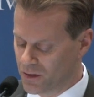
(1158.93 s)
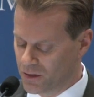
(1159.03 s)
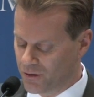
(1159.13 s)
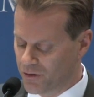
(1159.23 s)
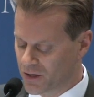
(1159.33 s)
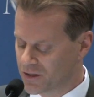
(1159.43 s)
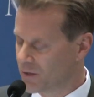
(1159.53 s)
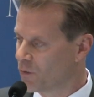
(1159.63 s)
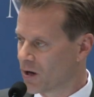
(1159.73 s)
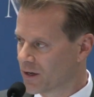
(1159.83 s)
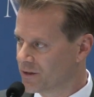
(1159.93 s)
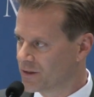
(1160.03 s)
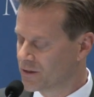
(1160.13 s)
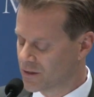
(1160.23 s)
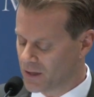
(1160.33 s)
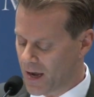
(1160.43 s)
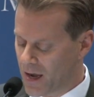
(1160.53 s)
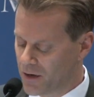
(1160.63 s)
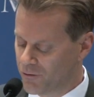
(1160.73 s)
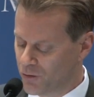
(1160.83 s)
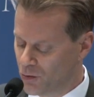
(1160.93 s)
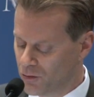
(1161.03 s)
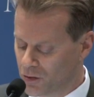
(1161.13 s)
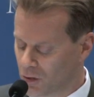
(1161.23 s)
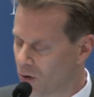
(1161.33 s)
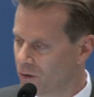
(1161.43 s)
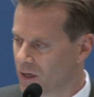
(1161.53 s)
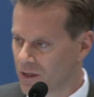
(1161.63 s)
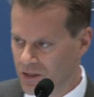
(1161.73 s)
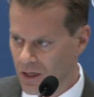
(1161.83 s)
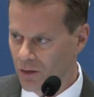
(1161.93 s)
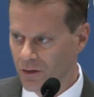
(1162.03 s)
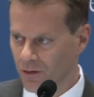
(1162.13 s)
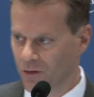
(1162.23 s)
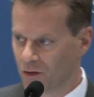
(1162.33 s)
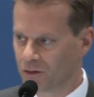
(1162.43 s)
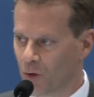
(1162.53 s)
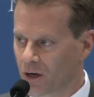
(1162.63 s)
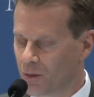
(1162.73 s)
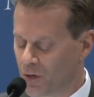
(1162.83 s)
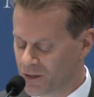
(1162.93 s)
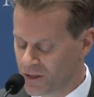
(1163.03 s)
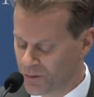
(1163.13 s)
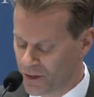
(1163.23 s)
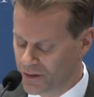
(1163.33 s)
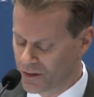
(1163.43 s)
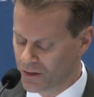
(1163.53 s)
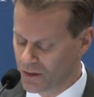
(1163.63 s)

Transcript: to functioning markets, such as land, food, clothing, and shelter for those market participants.